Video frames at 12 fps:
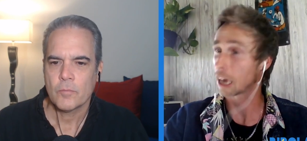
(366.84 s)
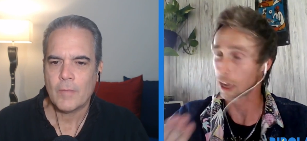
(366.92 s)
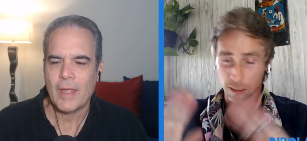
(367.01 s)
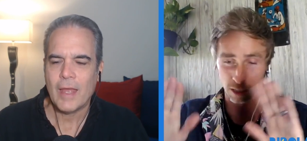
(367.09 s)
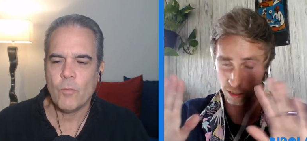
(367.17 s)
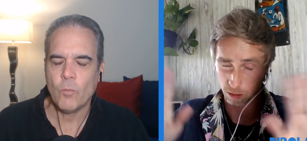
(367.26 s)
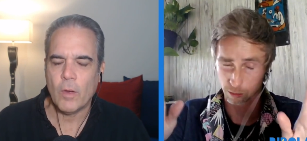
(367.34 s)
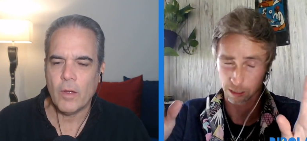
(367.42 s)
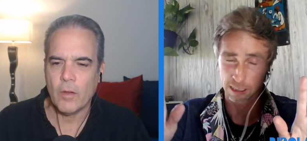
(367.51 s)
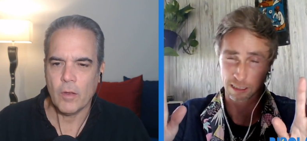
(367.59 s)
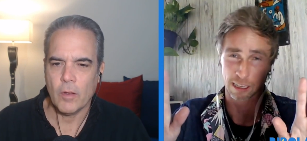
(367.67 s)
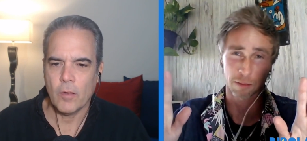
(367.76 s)
Speaker 1: And just to quickly
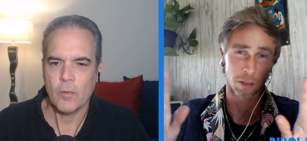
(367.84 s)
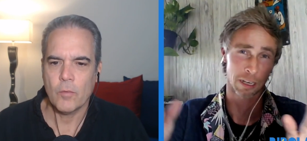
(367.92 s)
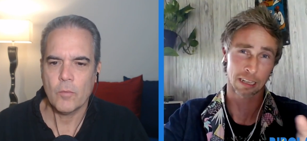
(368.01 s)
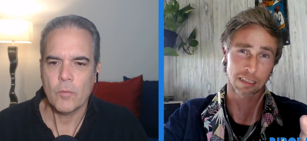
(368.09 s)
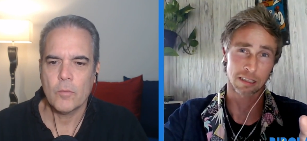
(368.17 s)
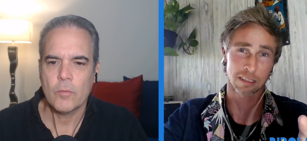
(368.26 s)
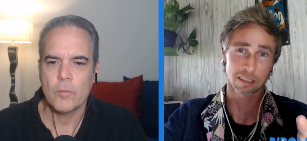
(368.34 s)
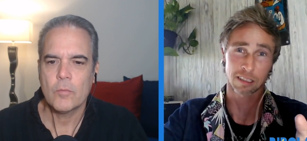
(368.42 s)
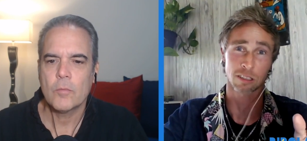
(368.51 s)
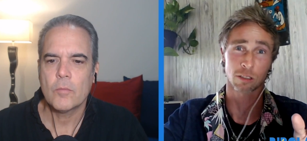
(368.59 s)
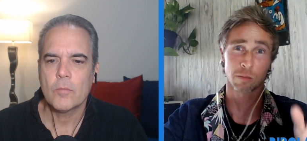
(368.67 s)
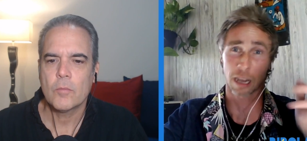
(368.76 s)
say, I'm not anti the
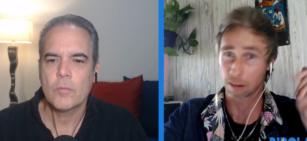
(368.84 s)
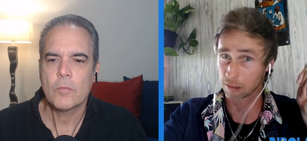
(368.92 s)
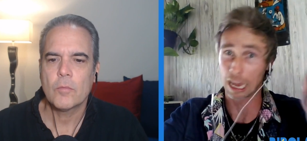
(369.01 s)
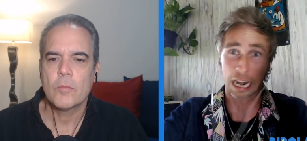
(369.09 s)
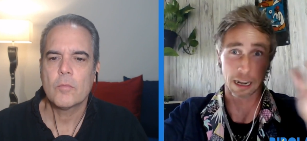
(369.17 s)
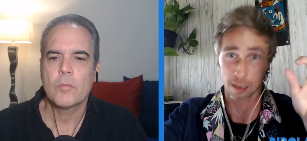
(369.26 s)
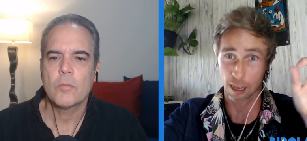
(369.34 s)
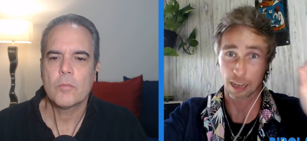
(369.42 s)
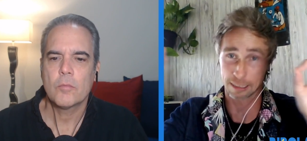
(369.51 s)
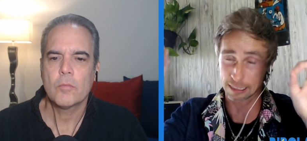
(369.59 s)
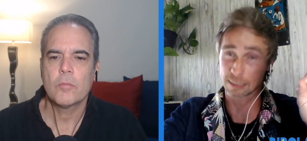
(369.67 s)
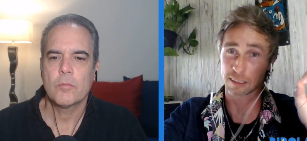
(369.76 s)
system. I, I, I
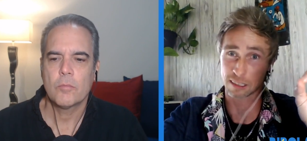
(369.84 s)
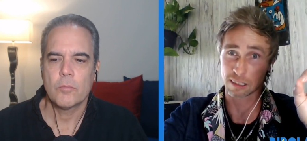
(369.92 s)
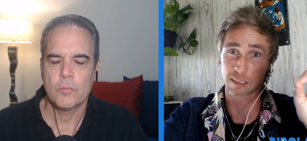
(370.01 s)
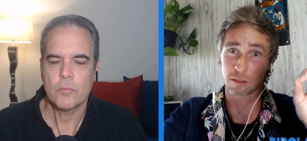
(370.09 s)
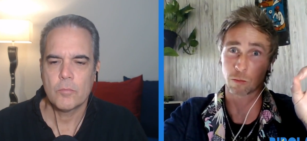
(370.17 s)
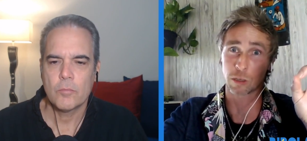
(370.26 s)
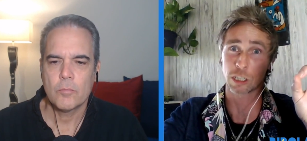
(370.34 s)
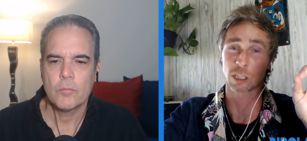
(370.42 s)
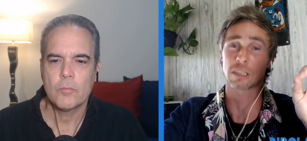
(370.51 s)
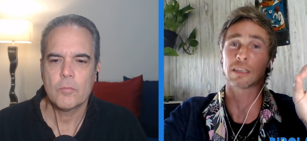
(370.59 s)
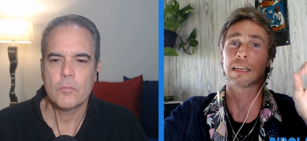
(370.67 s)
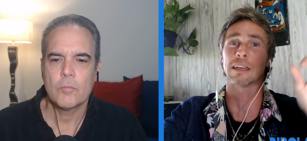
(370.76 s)
dig the system. We just
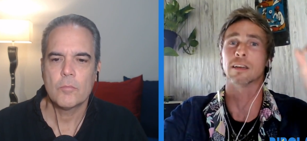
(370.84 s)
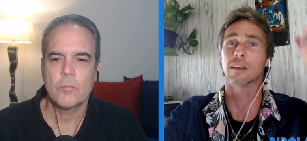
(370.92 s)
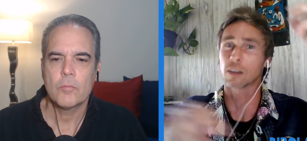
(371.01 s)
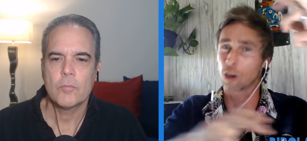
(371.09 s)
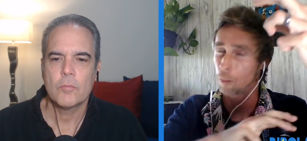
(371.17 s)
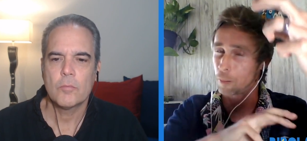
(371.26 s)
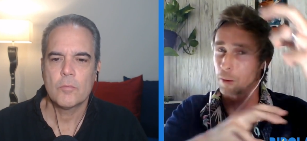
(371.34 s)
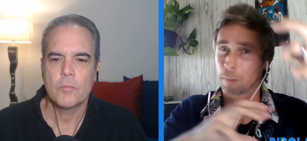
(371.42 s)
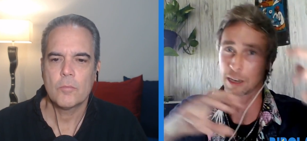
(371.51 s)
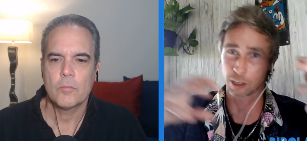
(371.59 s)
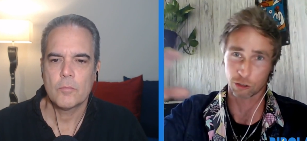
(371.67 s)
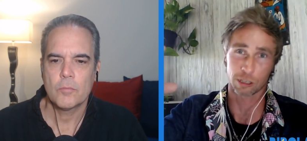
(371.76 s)
need a
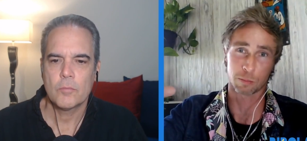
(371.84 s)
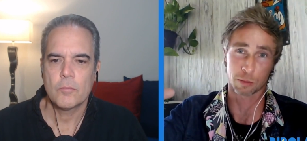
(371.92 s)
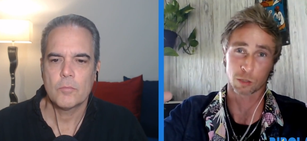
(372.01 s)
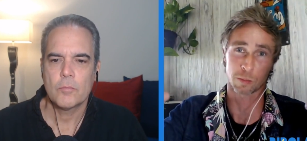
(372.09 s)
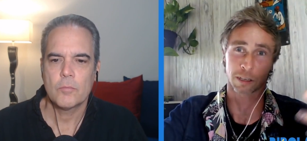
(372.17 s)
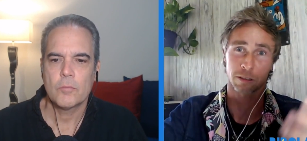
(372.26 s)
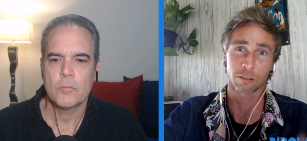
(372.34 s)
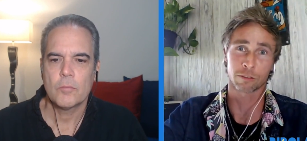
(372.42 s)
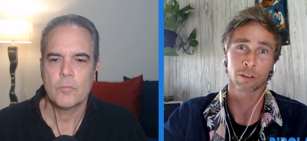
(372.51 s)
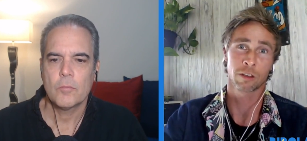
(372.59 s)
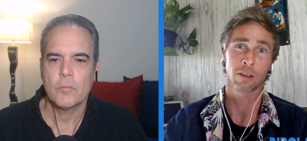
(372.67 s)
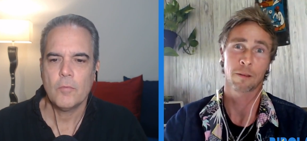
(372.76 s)
complementary perspective.
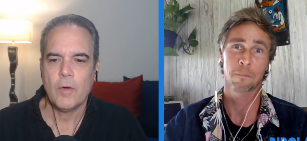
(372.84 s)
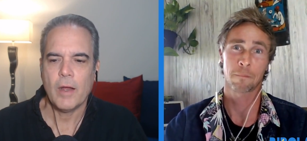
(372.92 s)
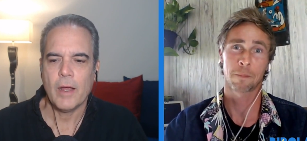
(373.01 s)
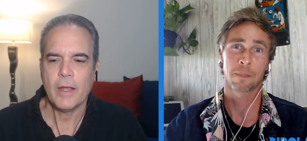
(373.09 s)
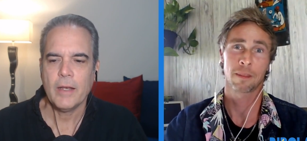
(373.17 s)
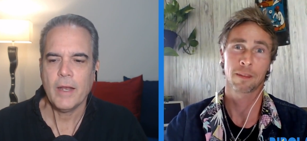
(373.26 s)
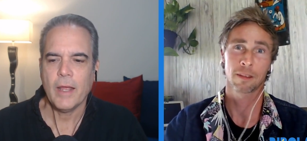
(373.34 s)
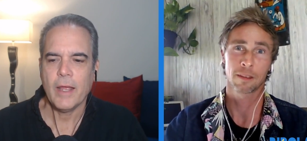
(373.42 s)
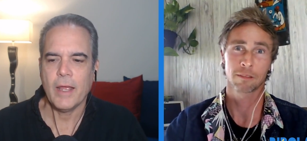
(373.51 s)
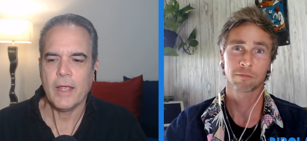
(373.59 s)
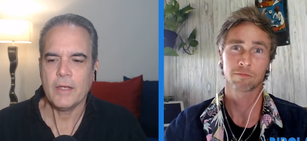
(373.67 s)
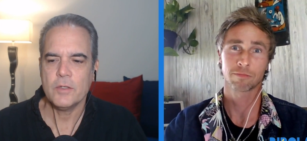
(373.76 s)
Speaker 2: Right.
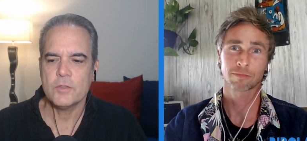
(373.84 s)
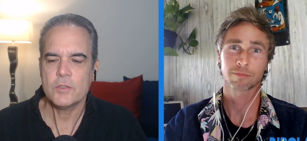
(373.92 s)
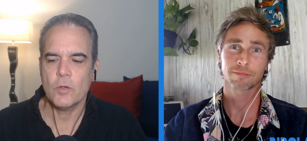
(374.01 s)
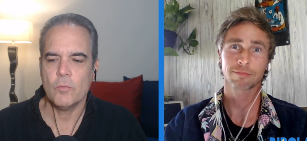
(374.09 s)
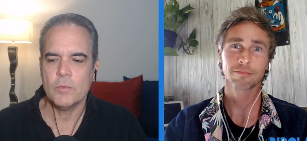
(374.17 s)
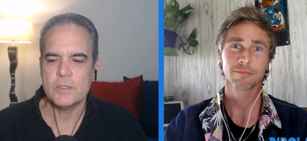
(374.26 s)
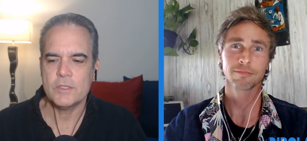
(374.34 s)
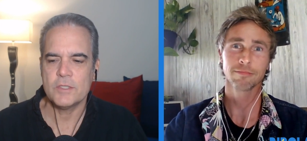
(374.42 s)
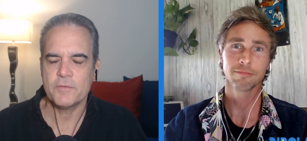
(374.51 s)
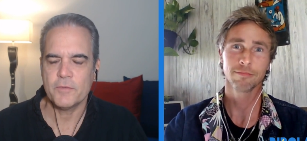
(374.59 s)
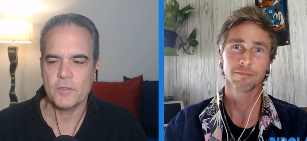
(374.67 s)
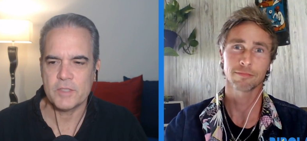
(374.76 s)
And so was this
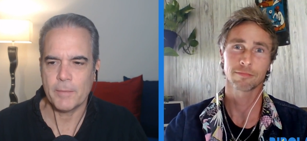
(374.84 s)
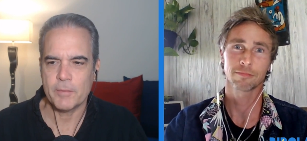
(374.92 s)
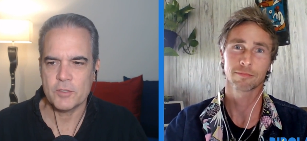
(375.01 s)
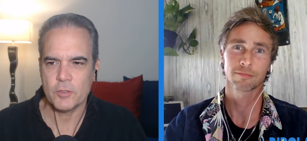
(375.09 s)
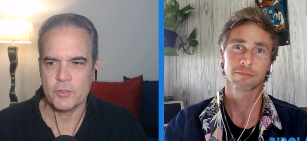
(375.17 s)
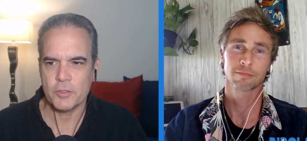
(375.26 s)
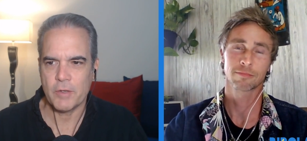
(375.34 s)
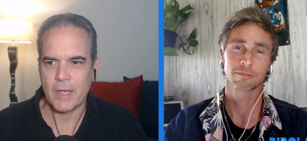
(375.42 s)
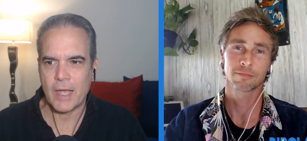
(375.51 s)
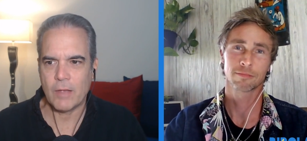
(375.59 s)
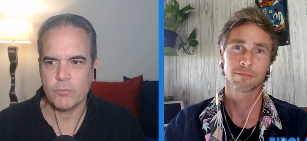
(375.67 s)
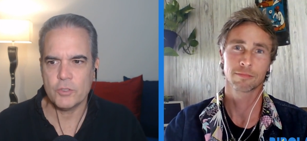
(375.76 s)
first episode you
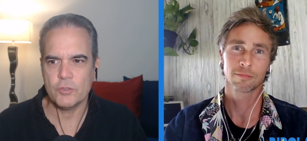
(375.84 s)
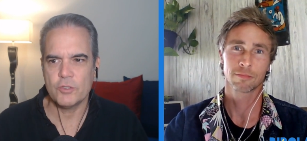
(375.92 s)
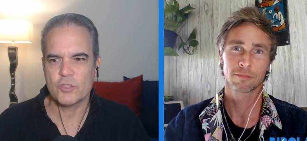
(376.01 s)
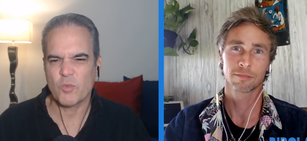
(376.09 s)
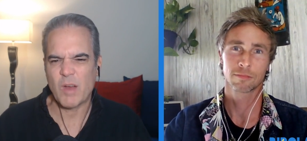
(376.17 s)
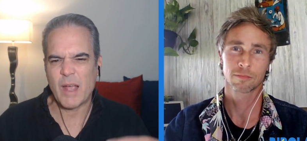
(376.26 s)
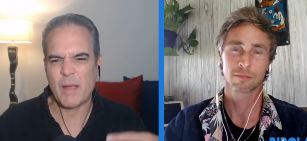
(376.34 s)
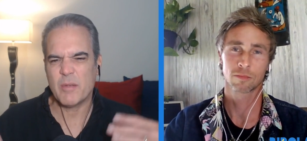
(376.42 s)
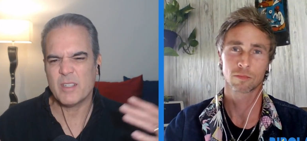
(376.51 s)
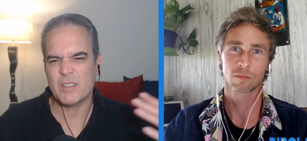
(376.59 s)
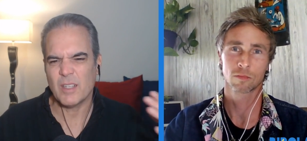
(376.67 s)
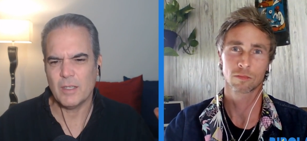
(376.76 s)
had, would you describe it
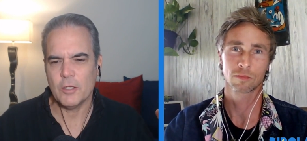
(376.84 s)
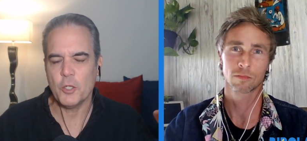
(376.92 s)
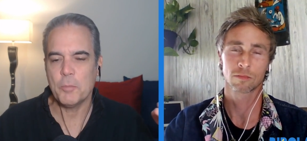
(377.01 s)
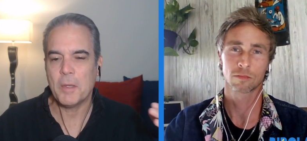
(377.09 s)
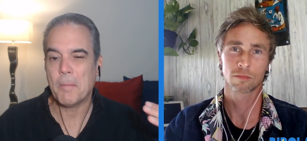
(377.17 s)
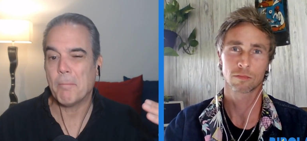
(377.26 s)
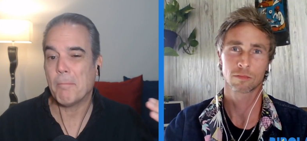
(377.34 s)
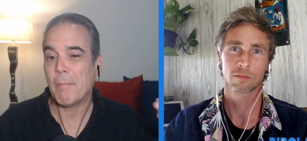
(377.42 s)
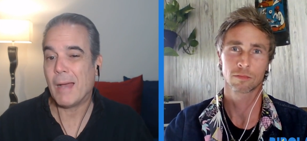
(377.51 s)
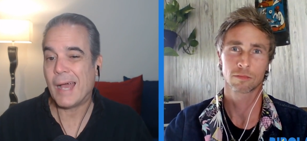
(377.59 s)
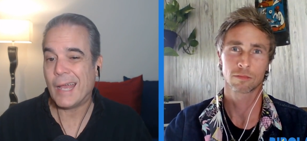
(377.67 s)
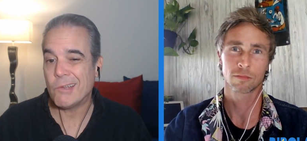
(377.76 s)
as a little bit
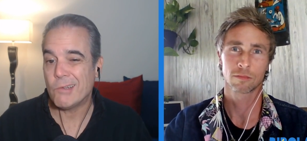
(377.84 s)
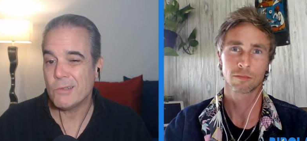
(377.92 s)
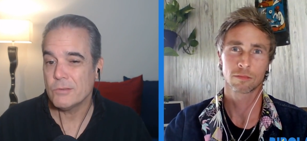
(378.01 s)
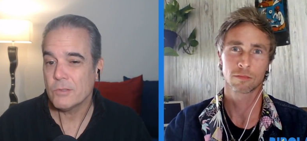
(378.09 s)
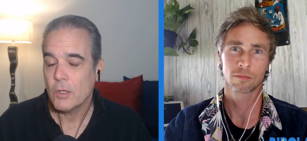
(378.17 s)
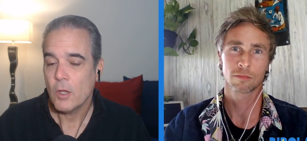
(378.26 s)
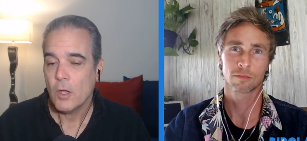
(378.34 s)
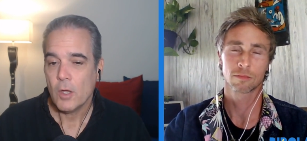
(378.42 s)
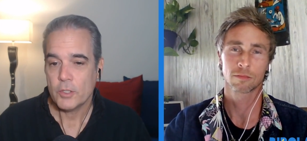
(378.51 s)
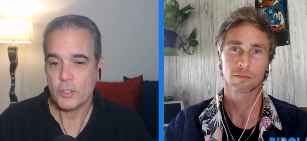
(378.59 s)
mild? do